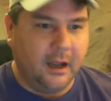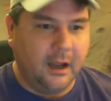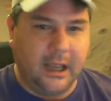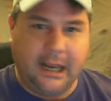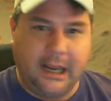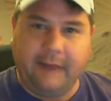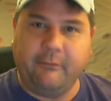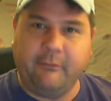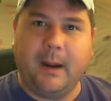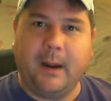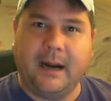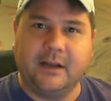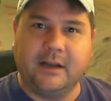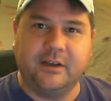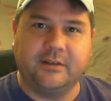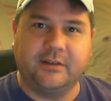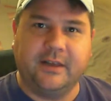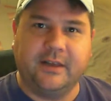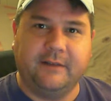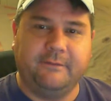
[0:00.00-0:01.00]
everybody
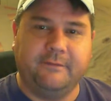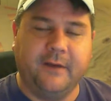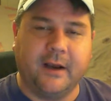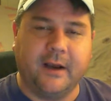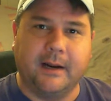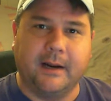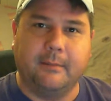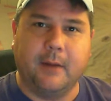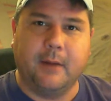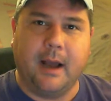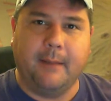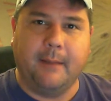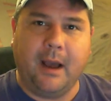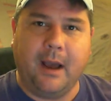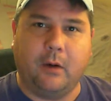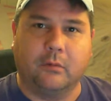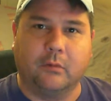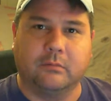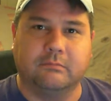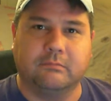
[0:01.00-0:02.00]
just said, fuck it, I'm
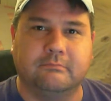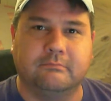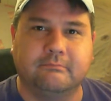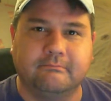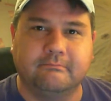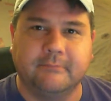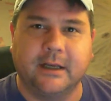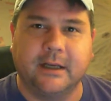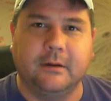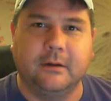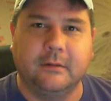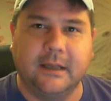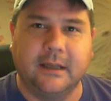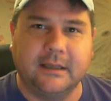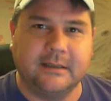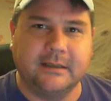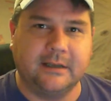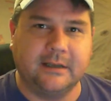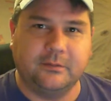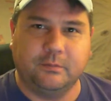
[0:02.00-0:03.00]
out.
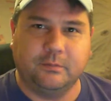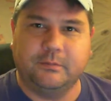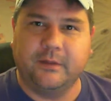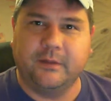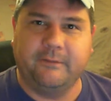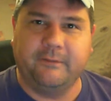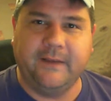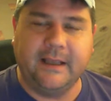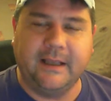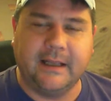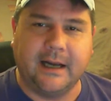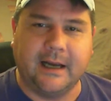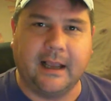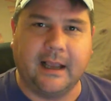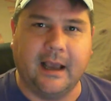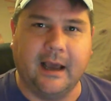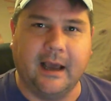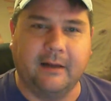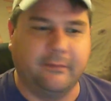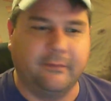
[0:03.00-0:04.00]
That's the feeling I
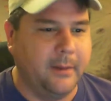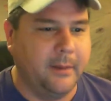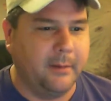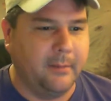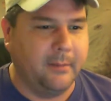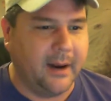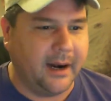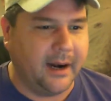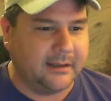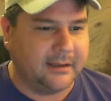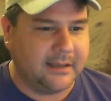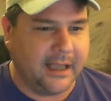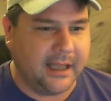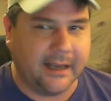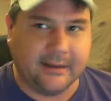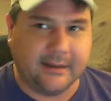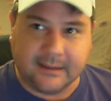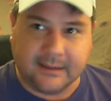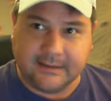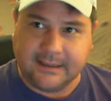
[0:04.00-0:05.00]
got from everybody. It's
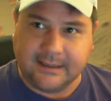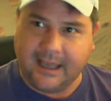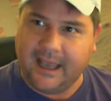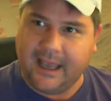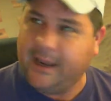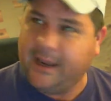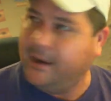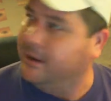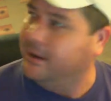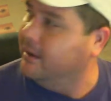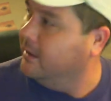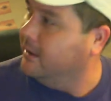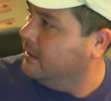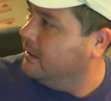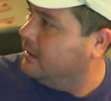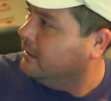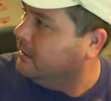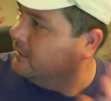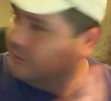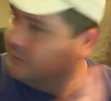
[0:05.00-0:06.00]
like today
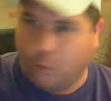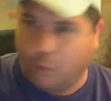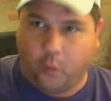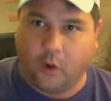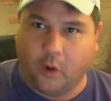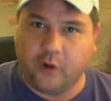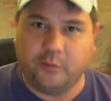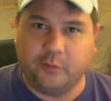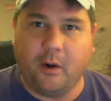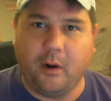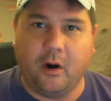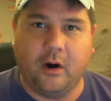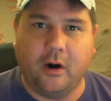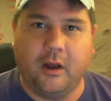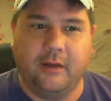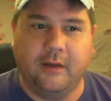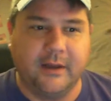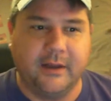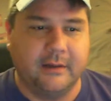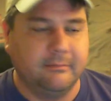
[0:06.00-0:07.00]
is the worst part
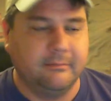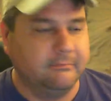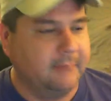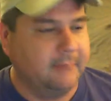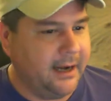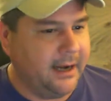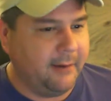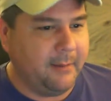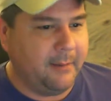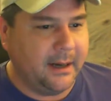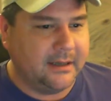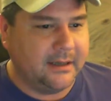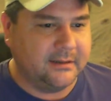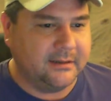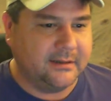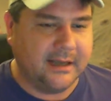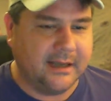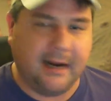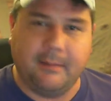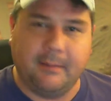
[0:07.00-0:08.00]
of it, and everybody
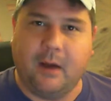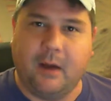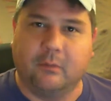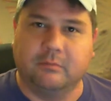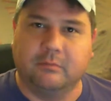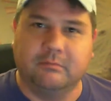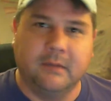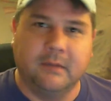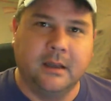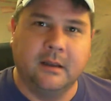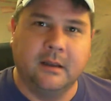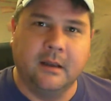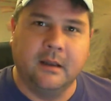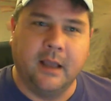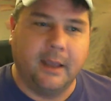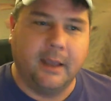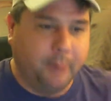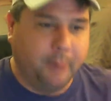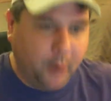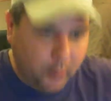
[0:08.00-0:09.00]
just said, I'm out.
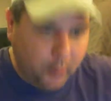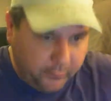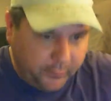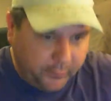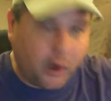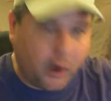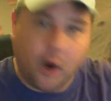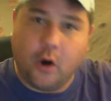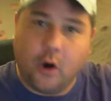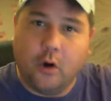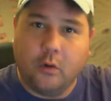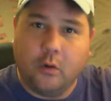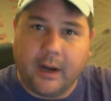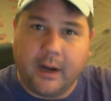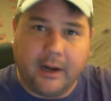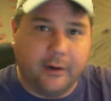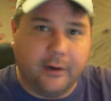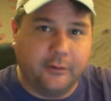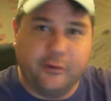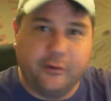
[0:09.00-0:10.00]
And poof, you're gone,
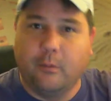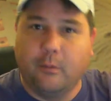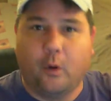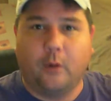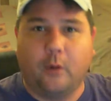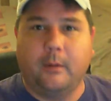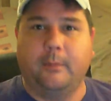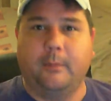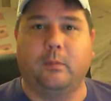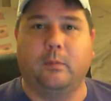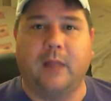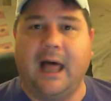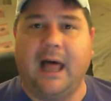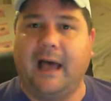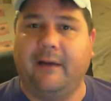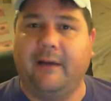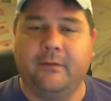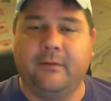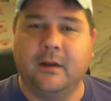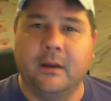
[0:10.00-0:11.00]
and there's no more
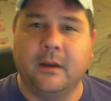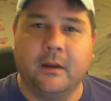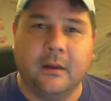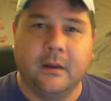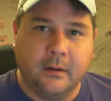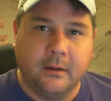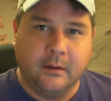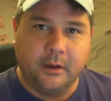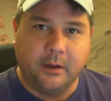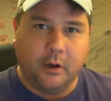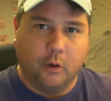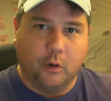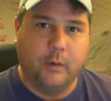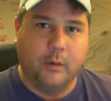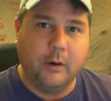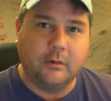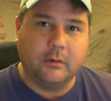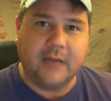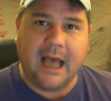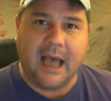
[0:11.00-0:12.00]
live,
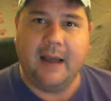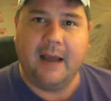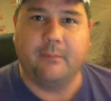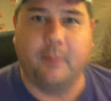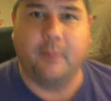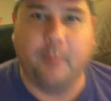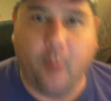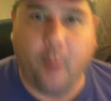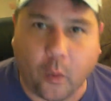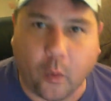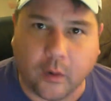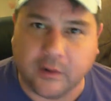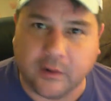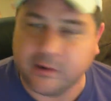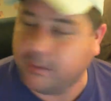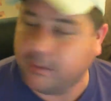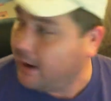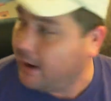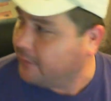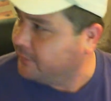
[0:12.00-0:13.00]
real-time reports
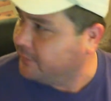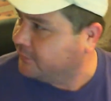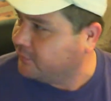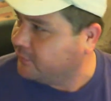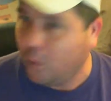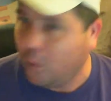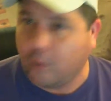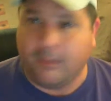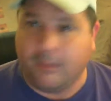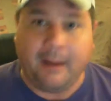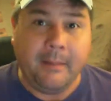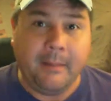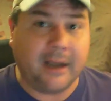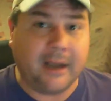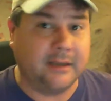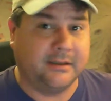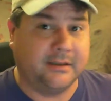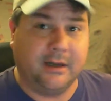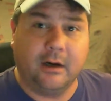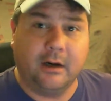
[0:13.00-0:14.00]
about the storm. I'm not
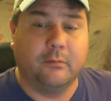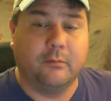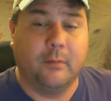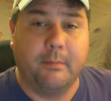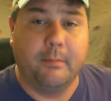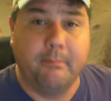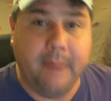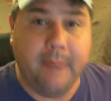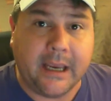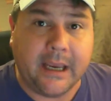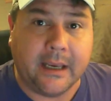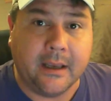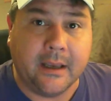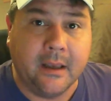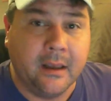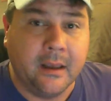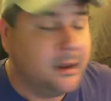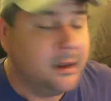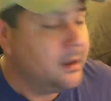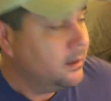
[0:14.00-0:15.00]
concerned with me
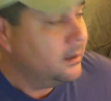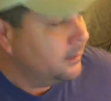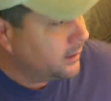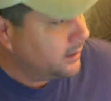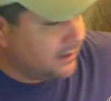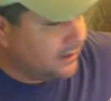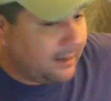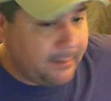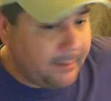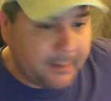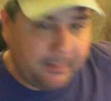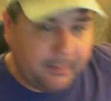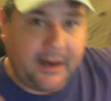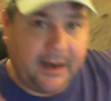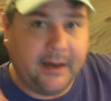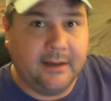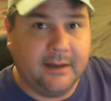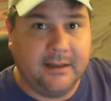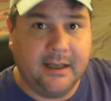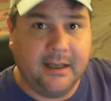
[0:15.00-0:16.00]
because I've been
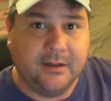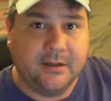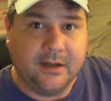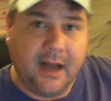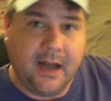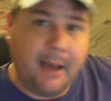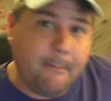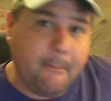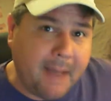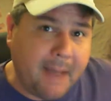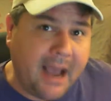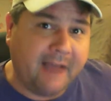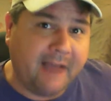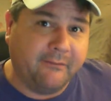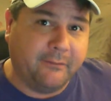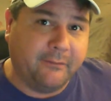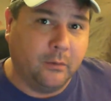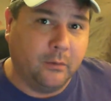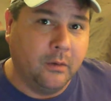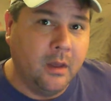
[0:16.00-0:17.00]
paying attention. I'm
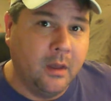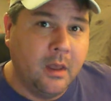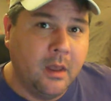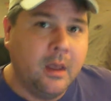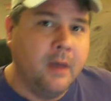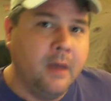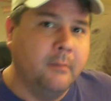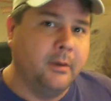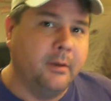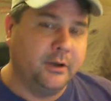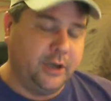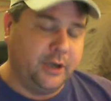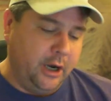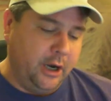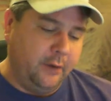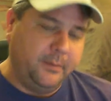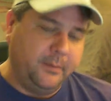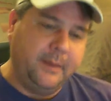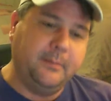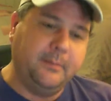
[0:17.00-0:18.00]
mindful. But you
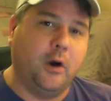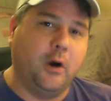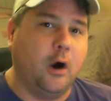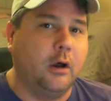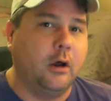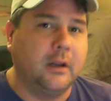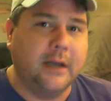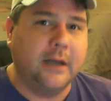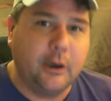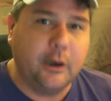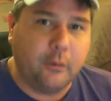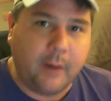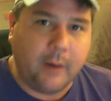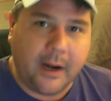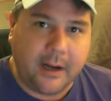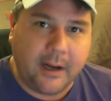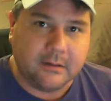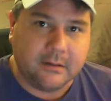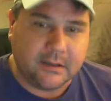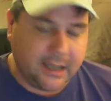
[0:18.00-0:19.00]
hear people calling into
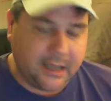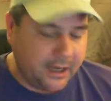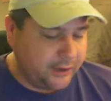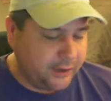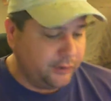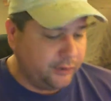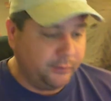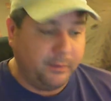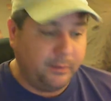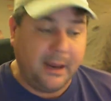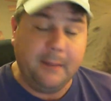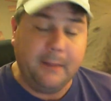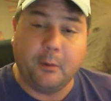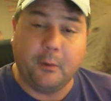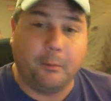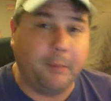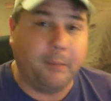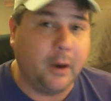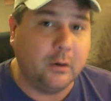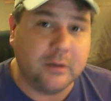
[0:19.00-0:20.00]
radio stations. People
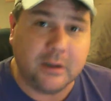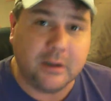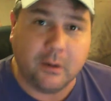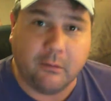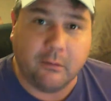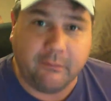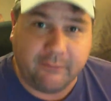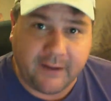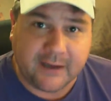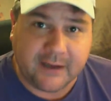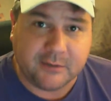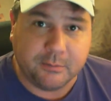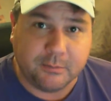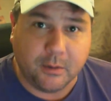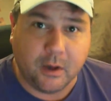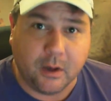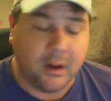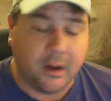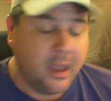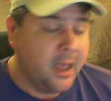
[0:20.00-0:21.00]
are posting on
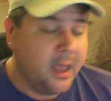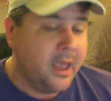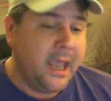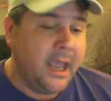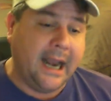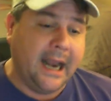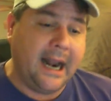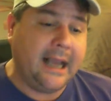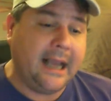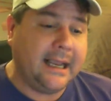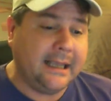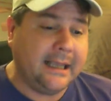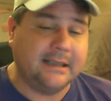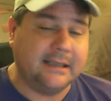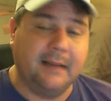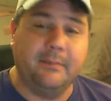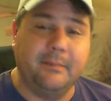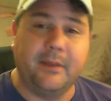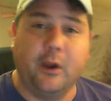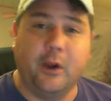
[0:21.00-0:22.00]
Facebook, and I guess
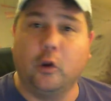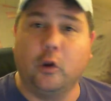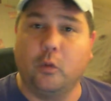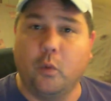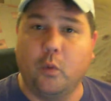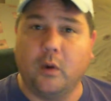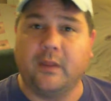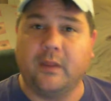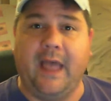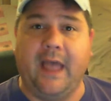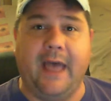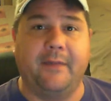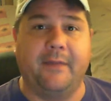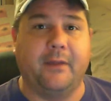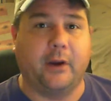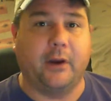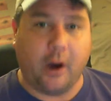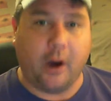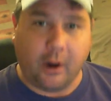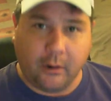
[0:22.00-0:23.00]
I'm the only one that had
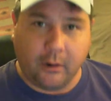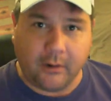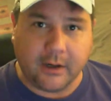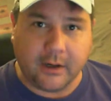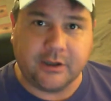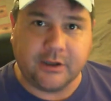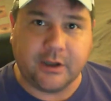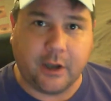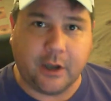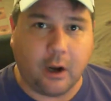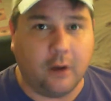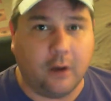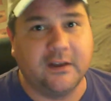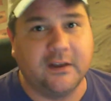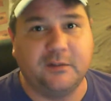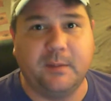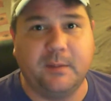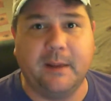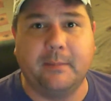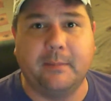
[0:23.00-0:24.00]
the courage to call
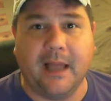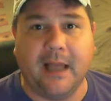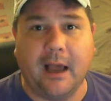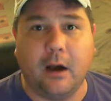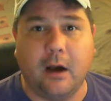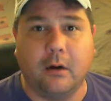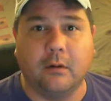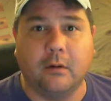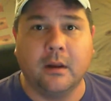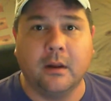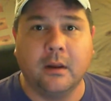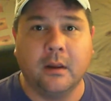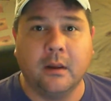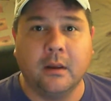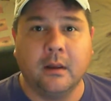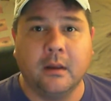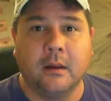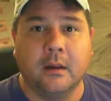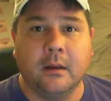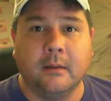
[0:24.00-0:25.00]
these people out
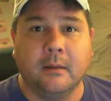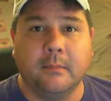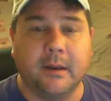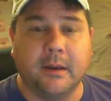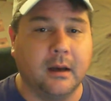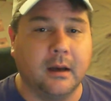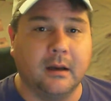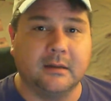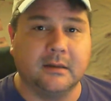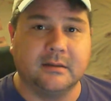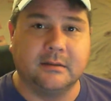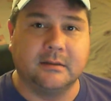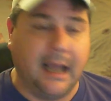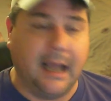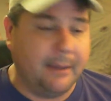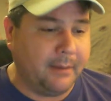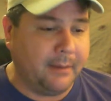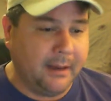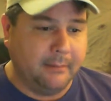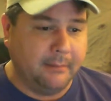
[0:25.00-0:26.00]
because
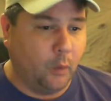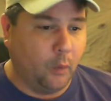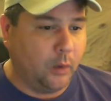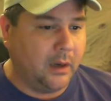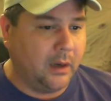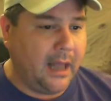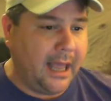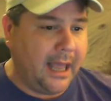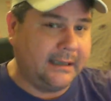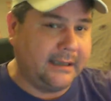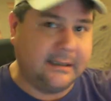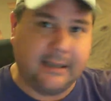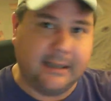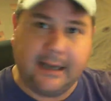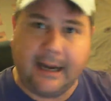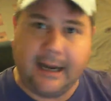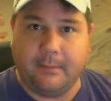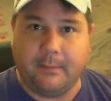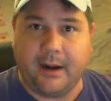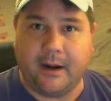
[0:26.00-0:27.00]
I'm getting more likes than
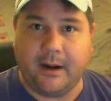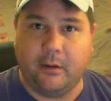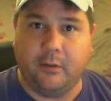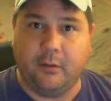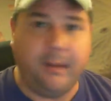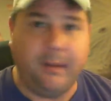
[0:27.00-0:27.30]
anybody on the